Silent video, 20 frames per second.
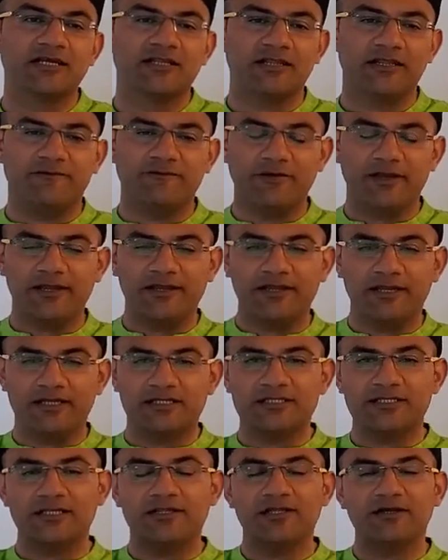the way
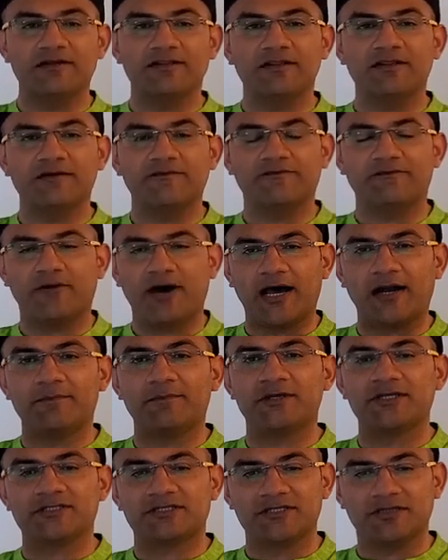it's the
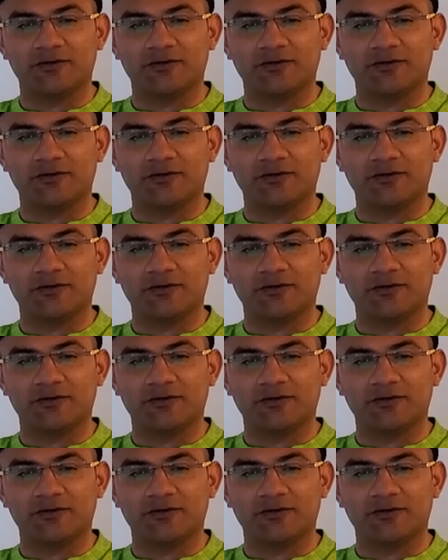farmers,